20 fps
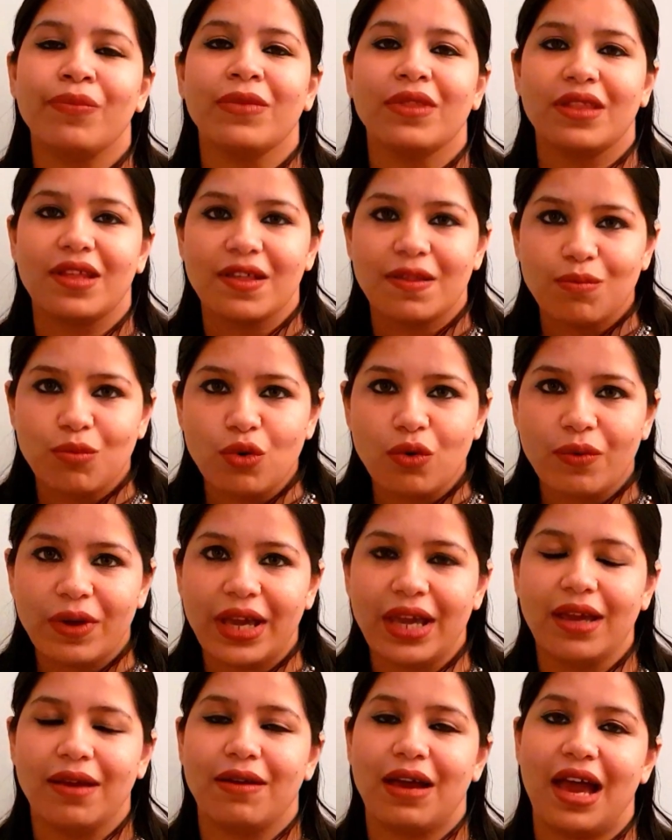This
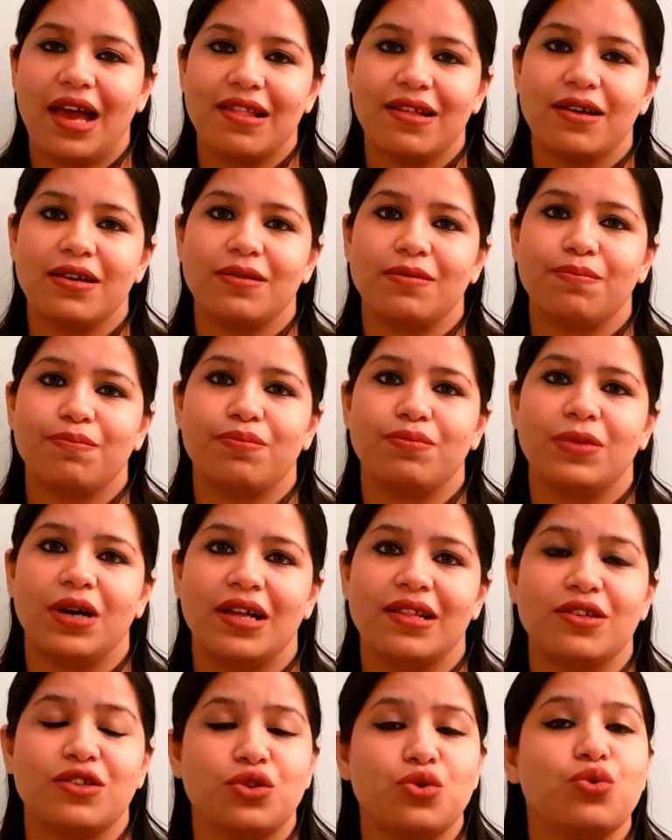movie, as
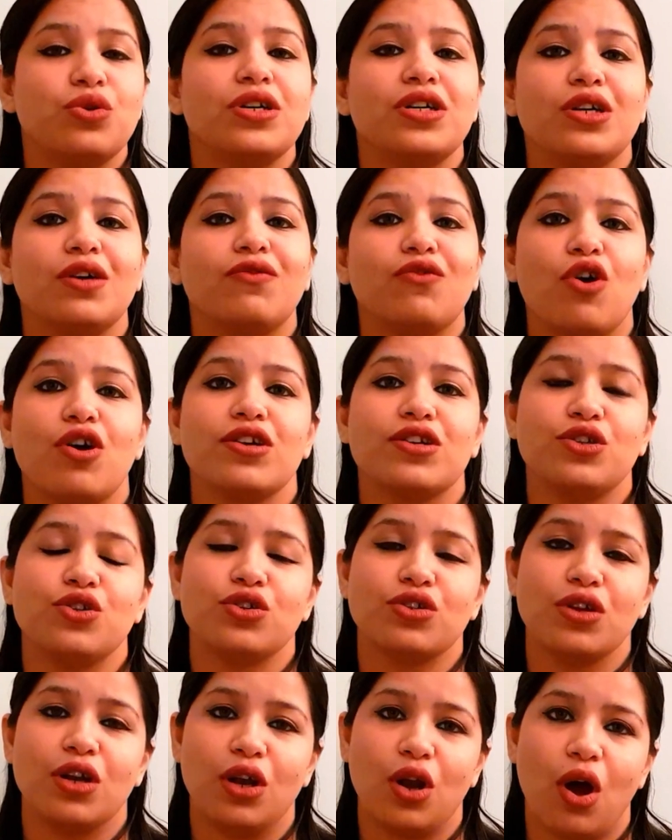a student of
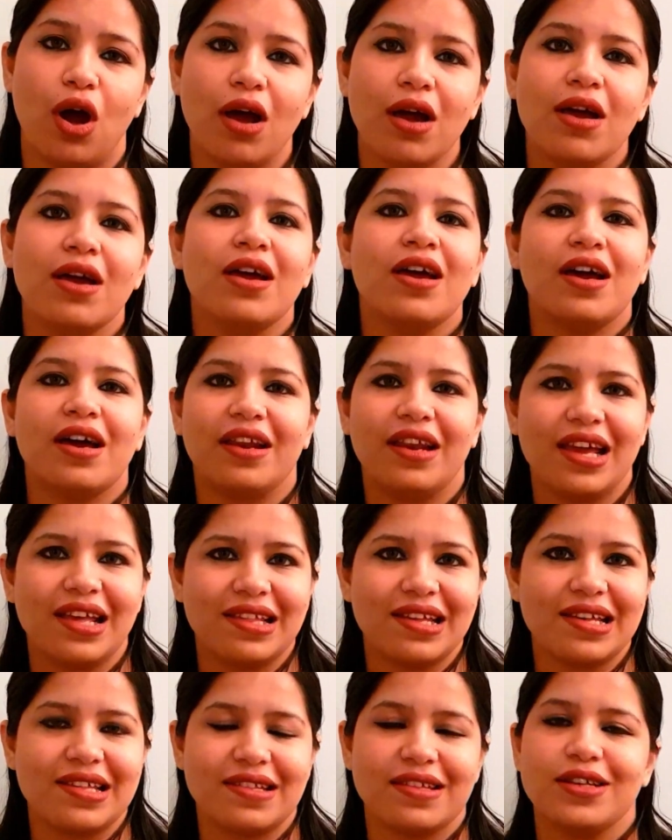constitutional law,
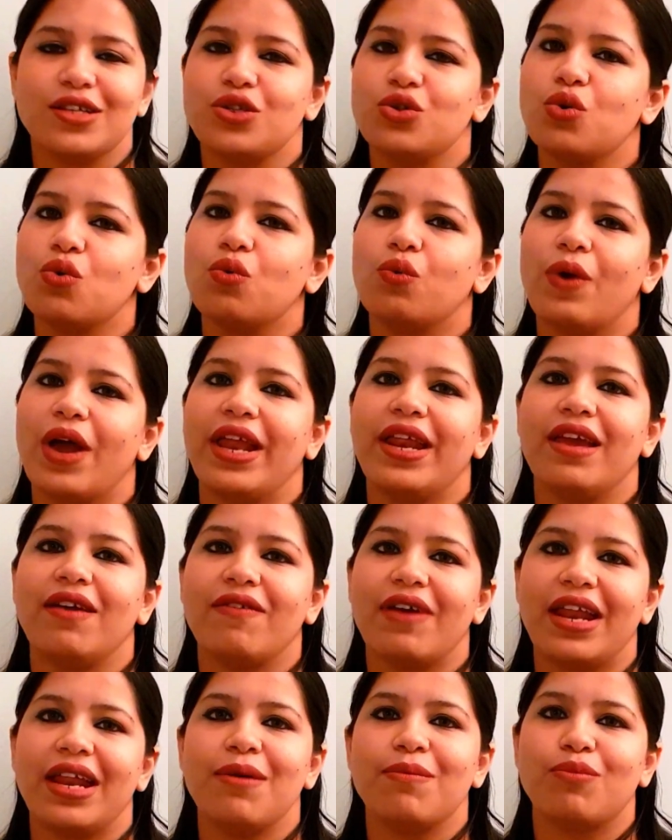raises two very,
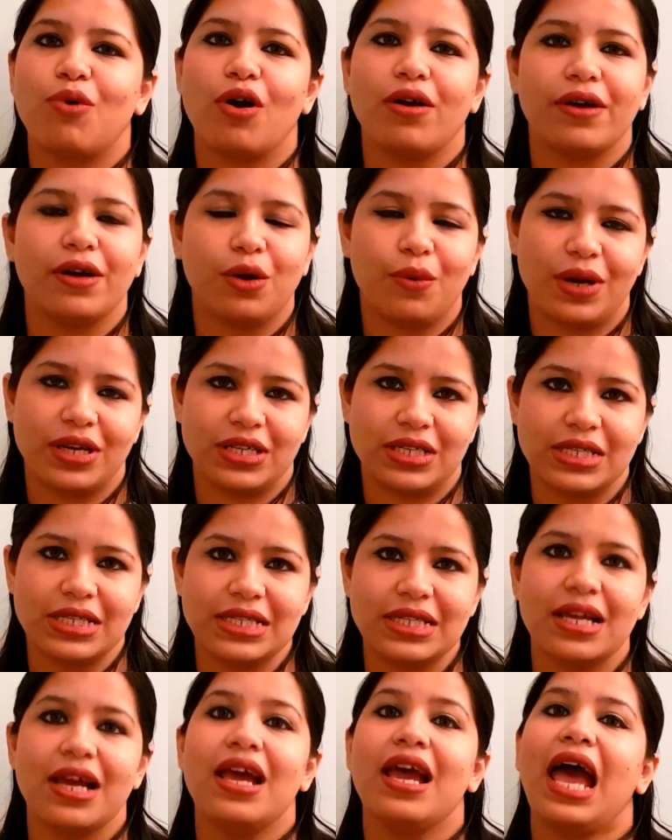very important
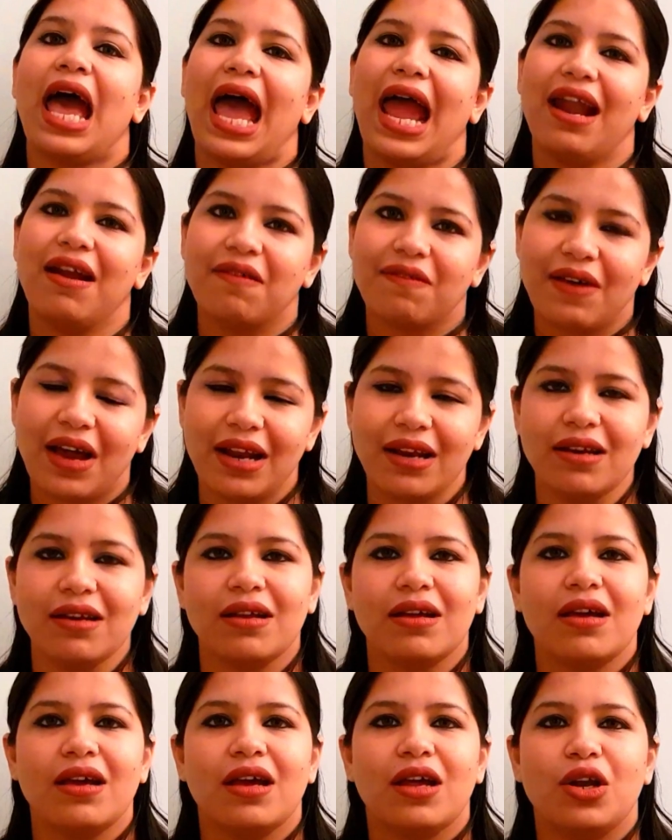questions, and one
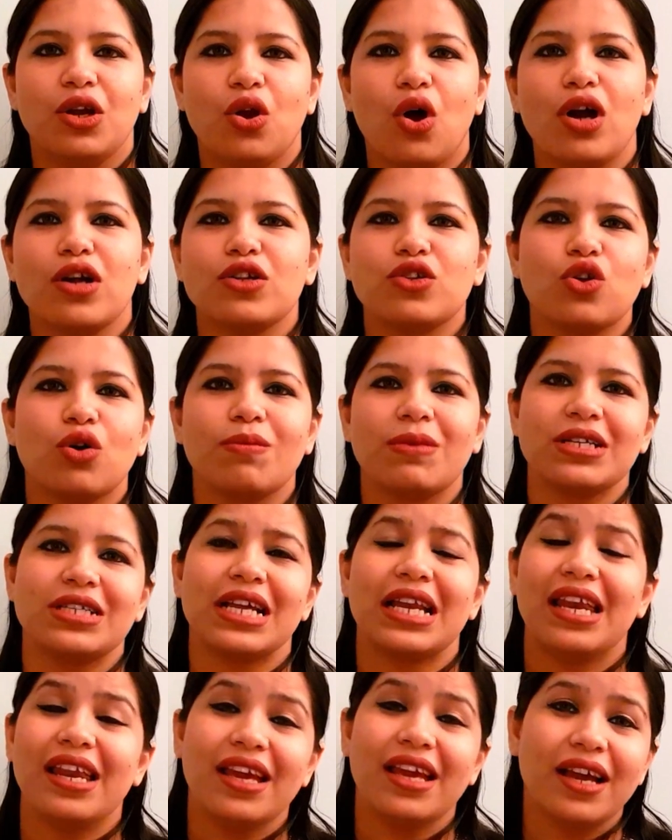not so much a
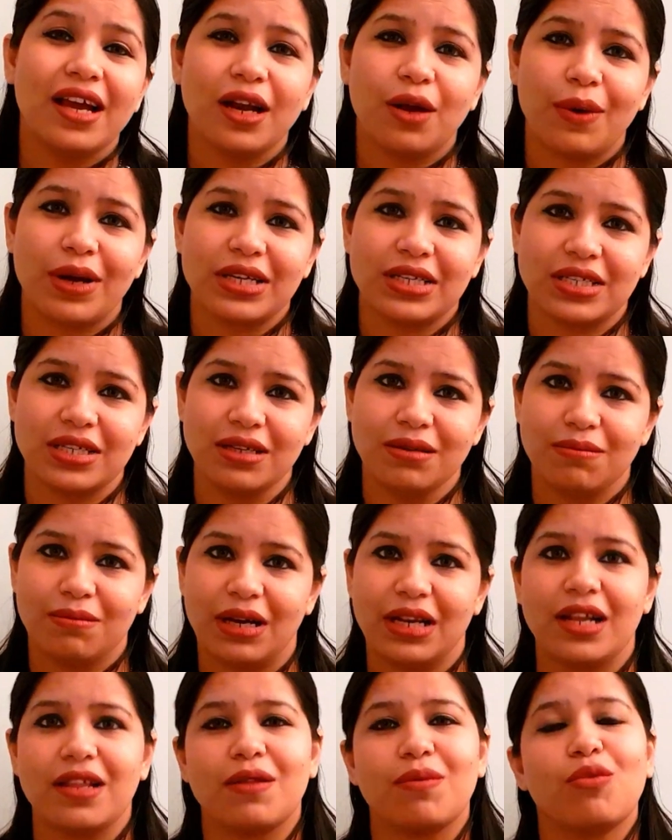legal question,
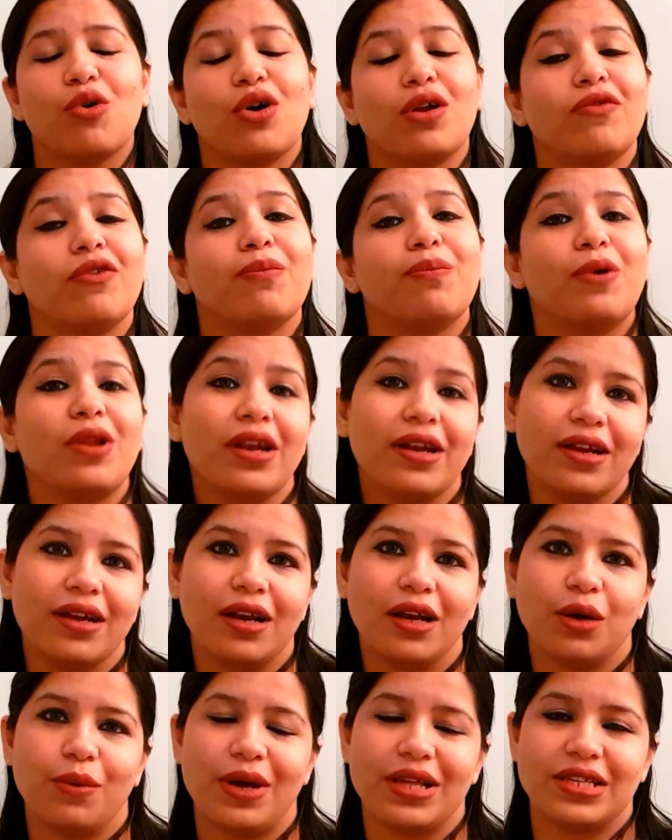but it's more of a
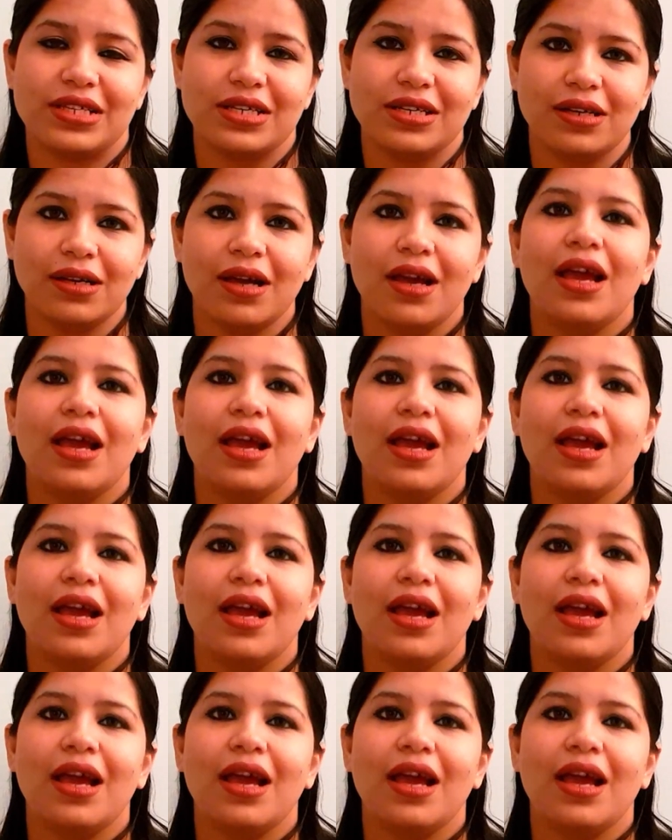political question.